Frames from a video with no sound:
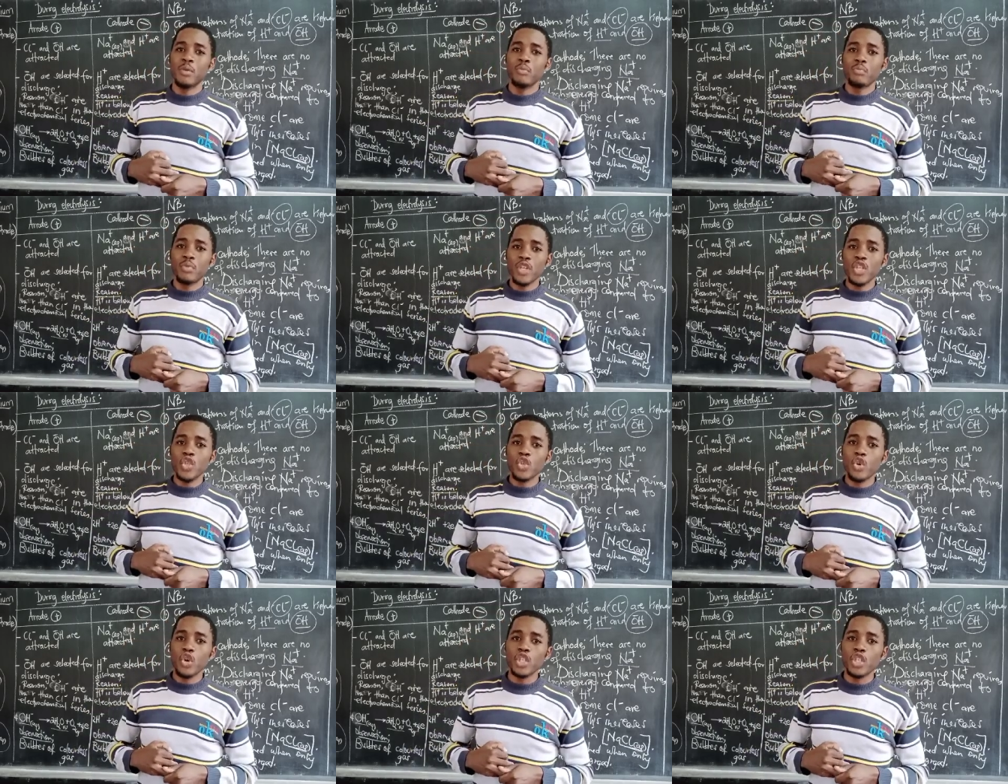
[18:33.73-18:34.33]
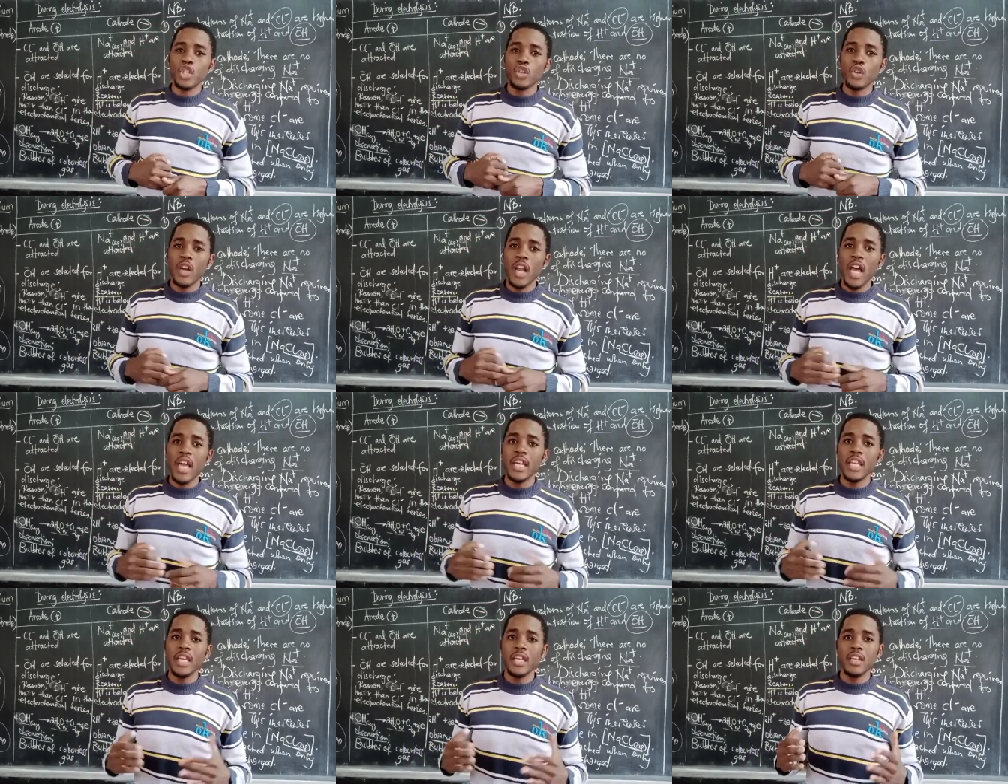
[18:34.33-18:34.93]
Please continue
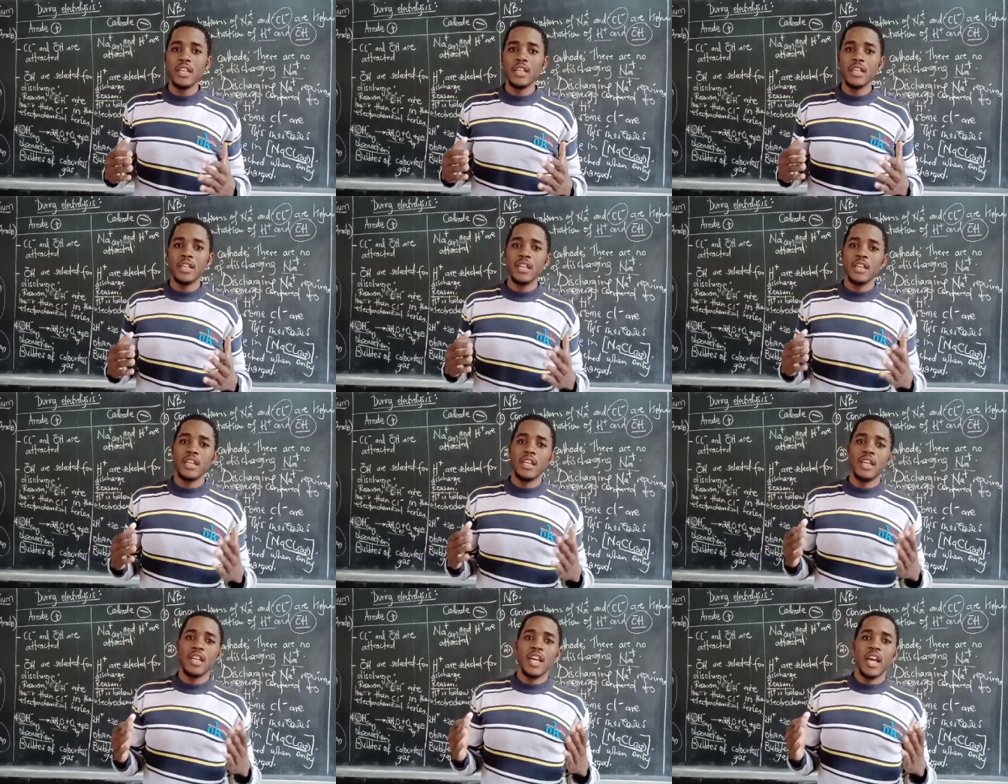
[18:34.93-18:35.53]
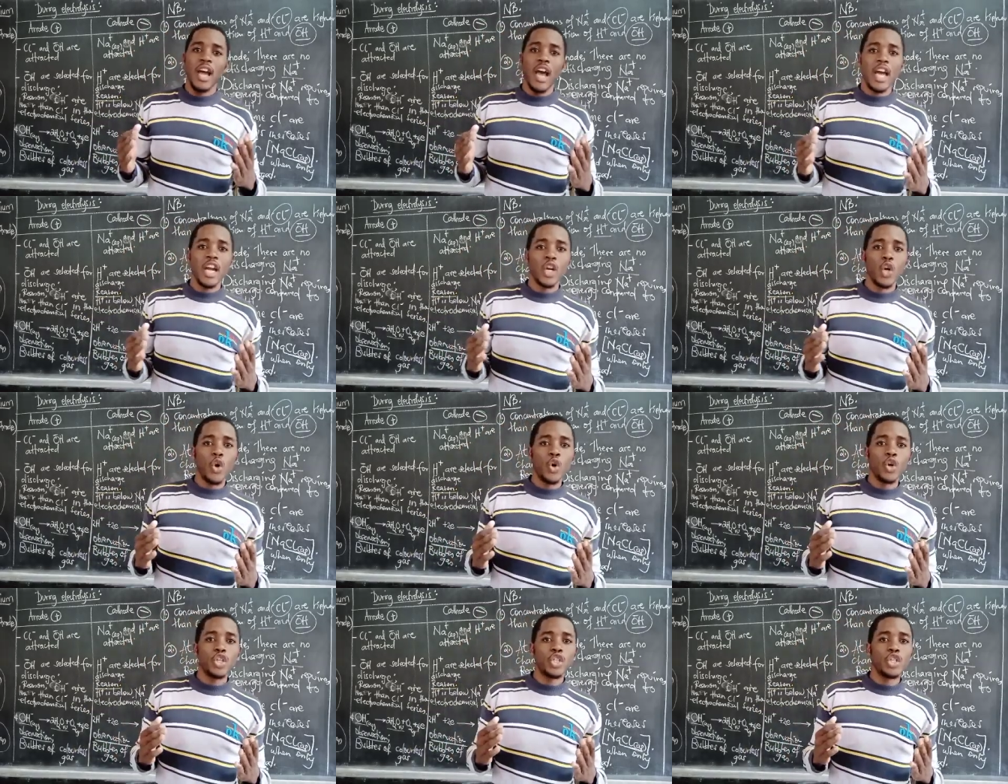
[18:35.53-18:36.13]
learning
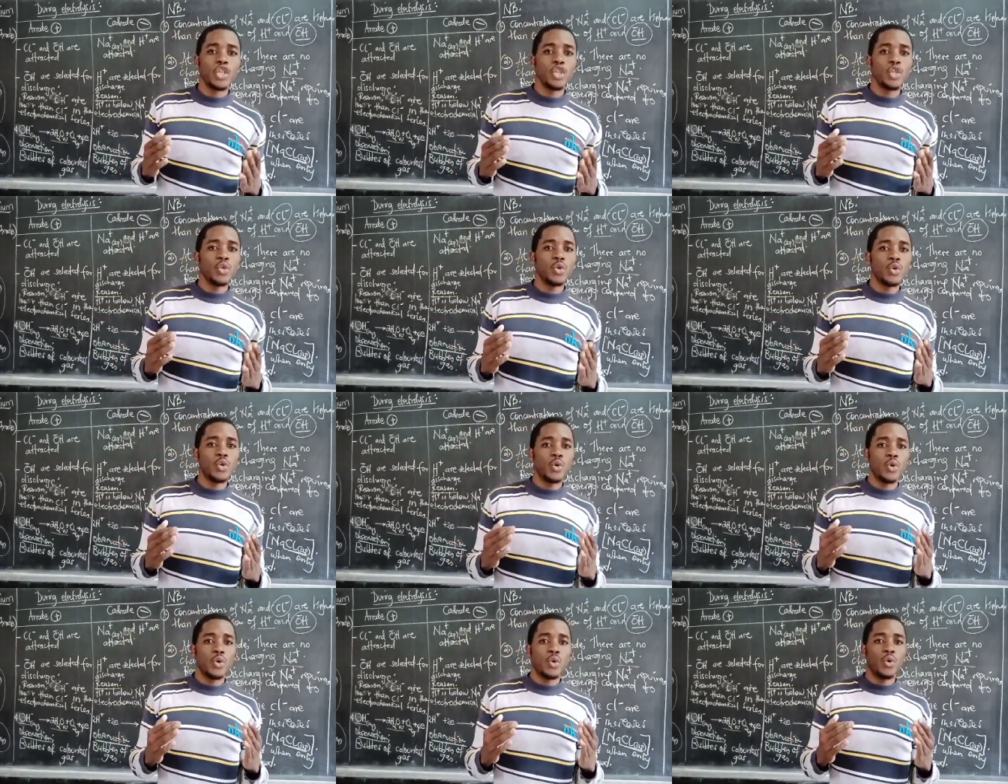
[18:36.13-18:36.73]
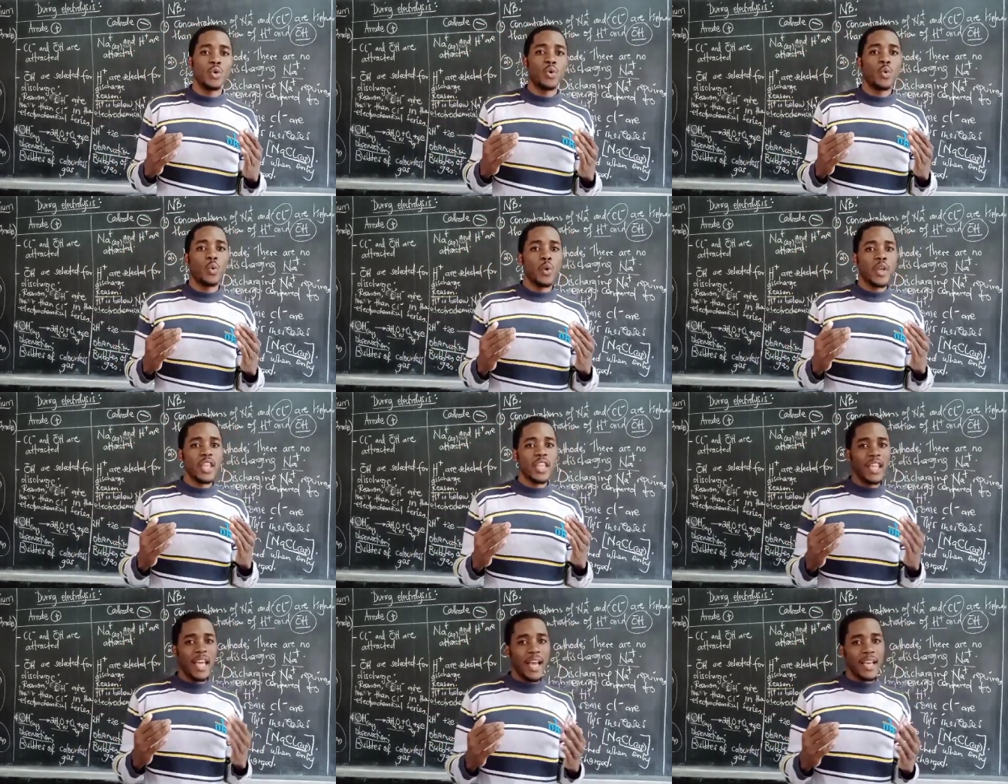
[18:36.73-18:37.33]
and continue
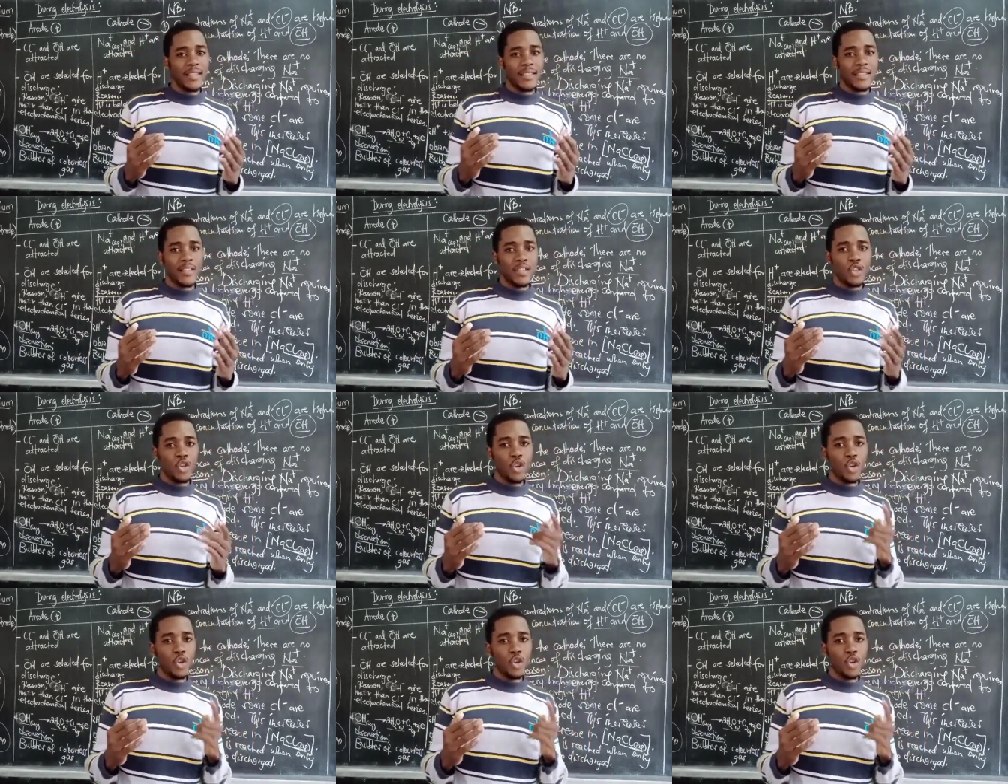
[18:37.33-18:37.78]
with us.